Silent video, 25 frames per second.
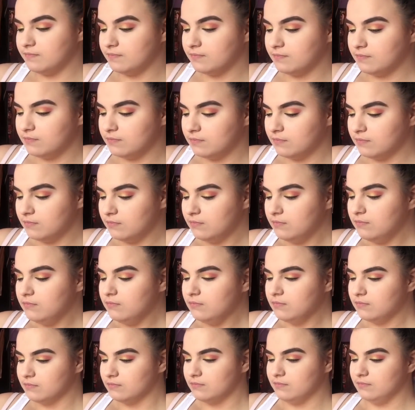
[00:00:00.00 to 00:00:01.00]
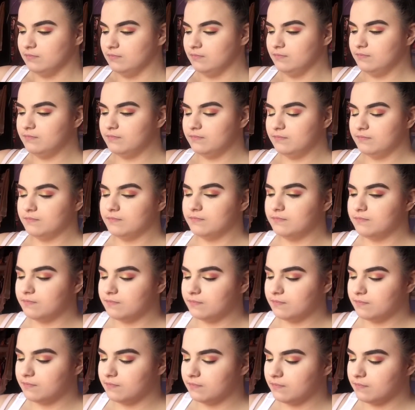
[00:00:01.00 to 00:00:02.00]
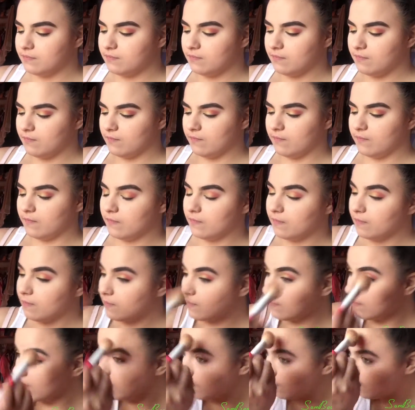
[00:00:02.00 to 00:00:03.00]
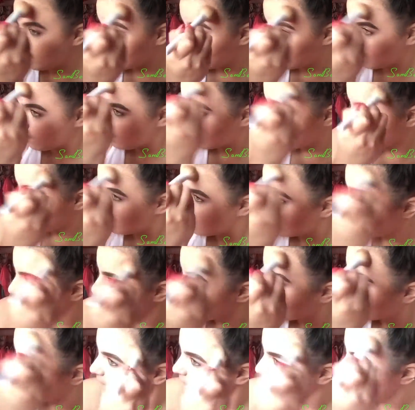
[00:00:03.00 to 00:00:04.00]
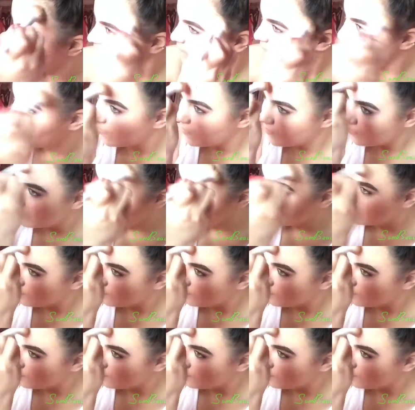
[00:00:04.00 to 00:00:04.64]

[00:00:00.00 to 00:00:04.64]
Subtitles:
[no speech]